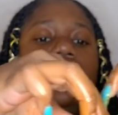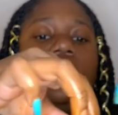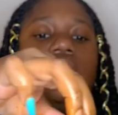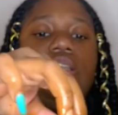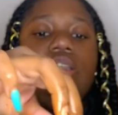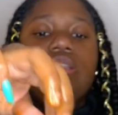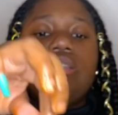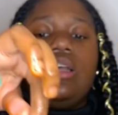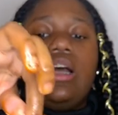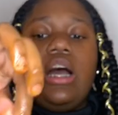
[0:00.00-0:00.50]

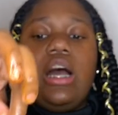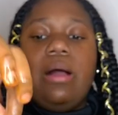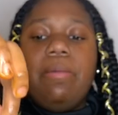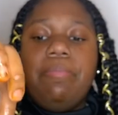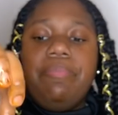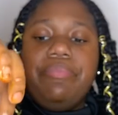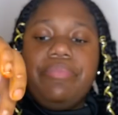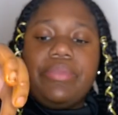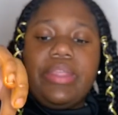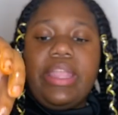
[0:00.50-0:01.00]
he's
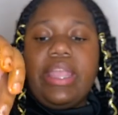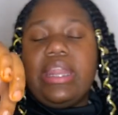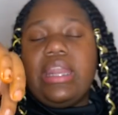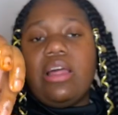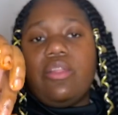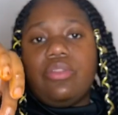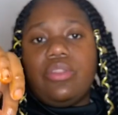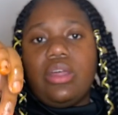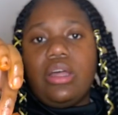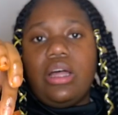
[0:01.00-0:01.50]
um, getting
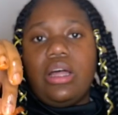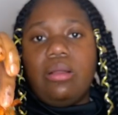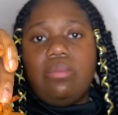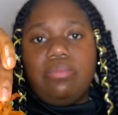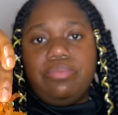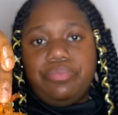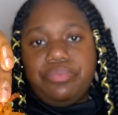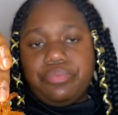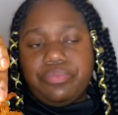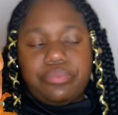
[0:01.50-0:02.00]
out the
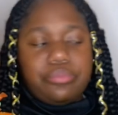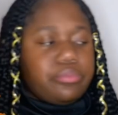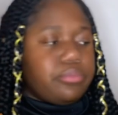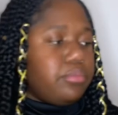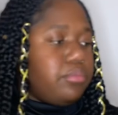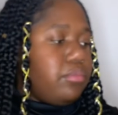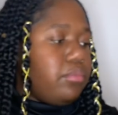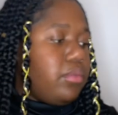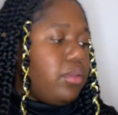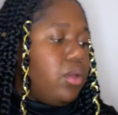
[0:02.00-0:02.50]
um,
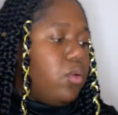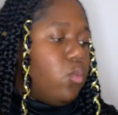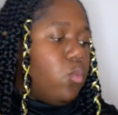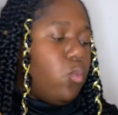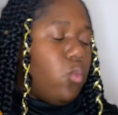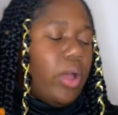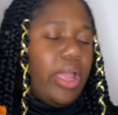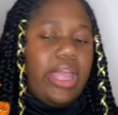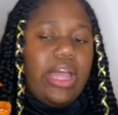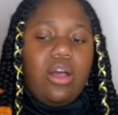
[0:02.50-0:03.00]

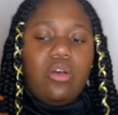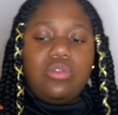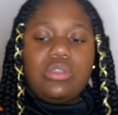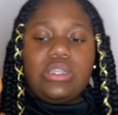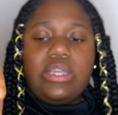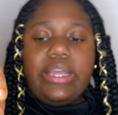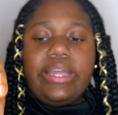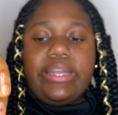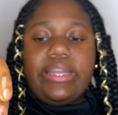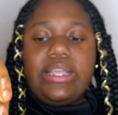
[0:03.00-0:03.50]
White House
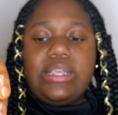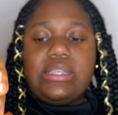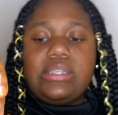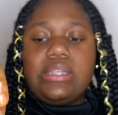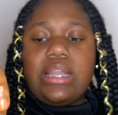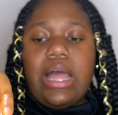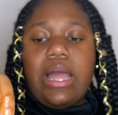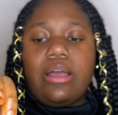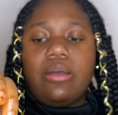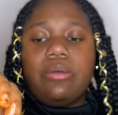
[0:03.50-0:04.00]
and he's
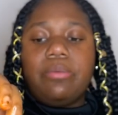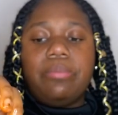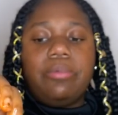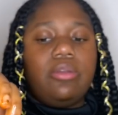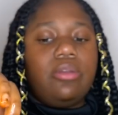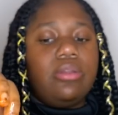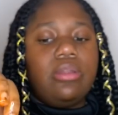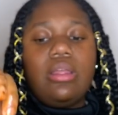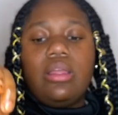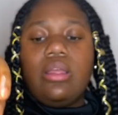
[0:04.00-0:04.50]
not
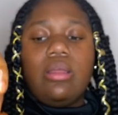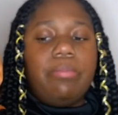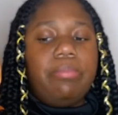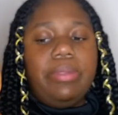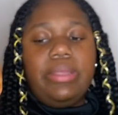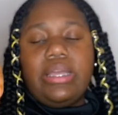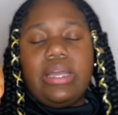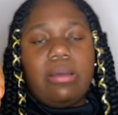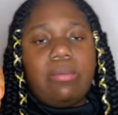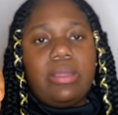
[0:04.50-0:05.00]

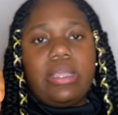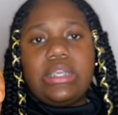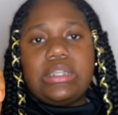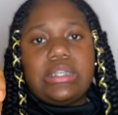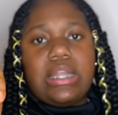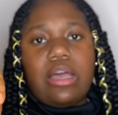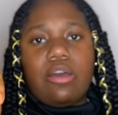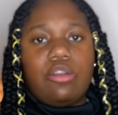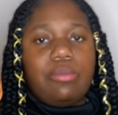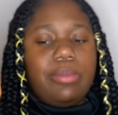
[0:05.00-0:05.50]
become he's
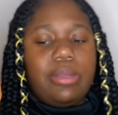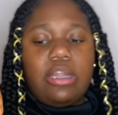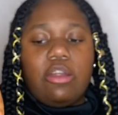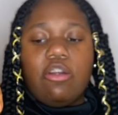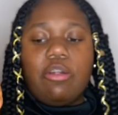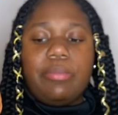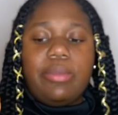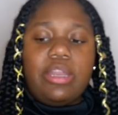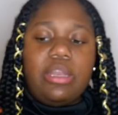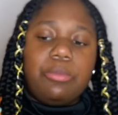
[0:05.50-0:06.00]
not going to be the
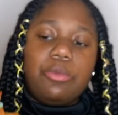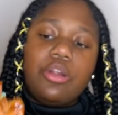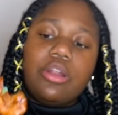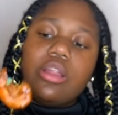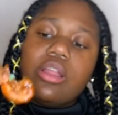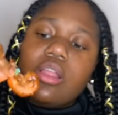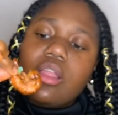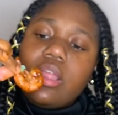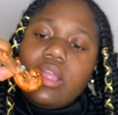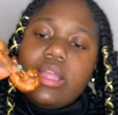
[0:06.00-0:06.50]
government anymore.
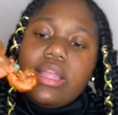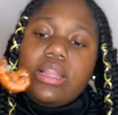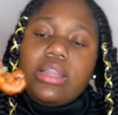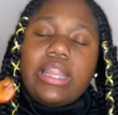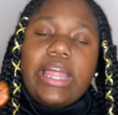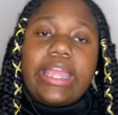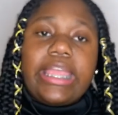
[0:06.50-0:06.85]
Like